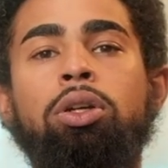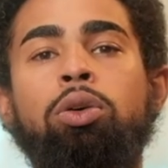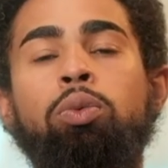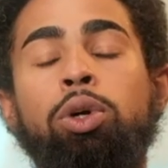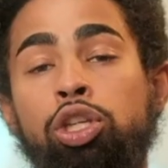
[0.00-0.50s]

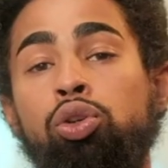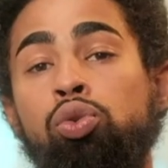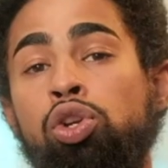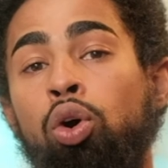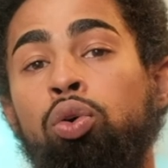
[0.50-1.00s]
when you
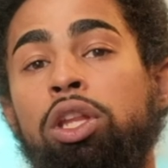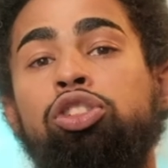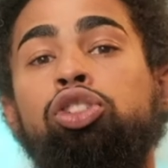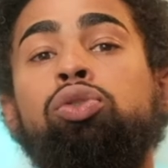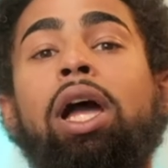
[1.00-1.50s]
know
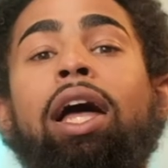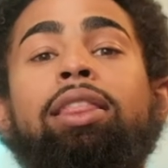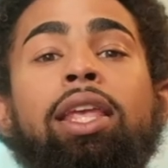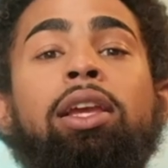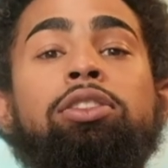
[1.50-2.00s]
that you got
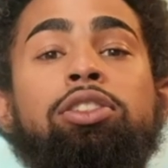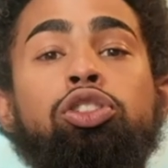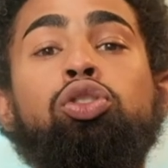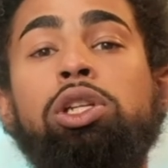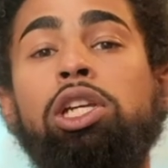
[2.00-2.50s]
things
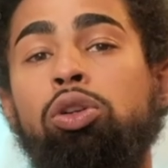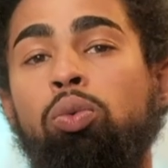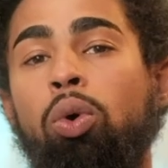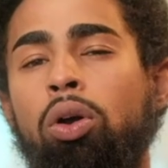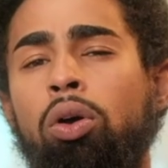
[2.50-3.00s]
that you need to
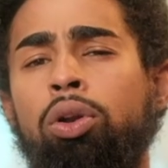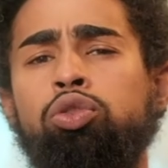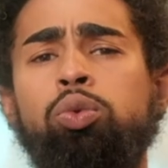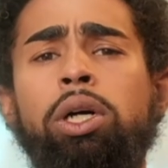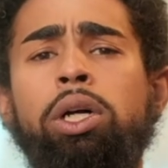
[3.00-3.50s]
work on as
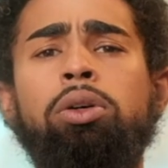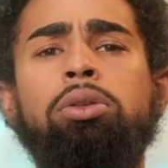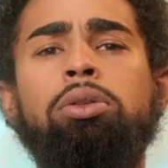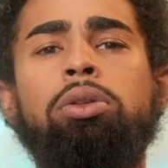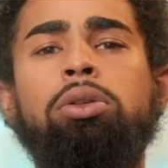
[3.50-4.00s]
well.
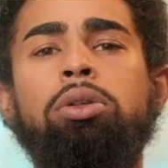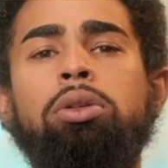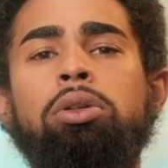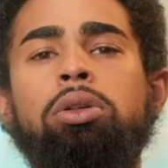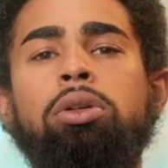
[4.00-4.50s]

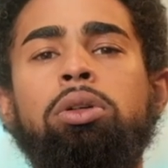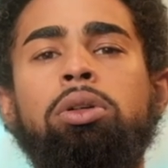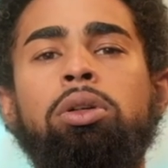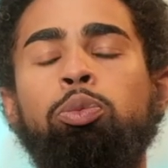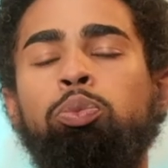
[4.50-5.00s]

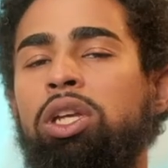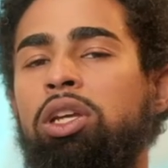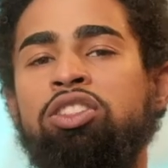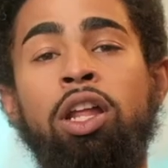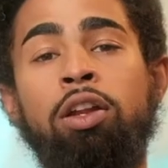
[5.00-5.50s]

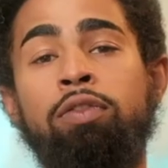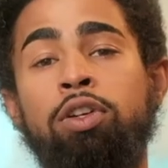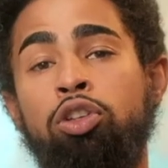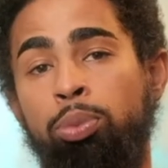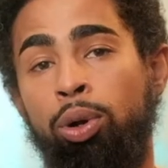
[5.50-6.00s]
Because none of us
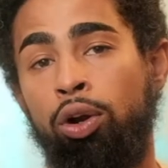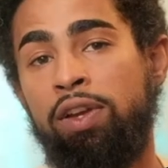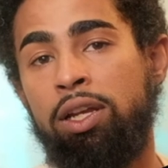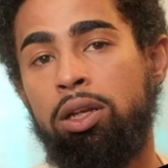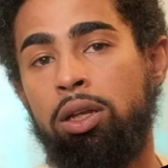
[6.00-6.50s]
are
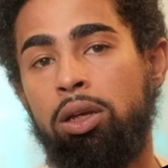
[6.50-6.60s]
perfect.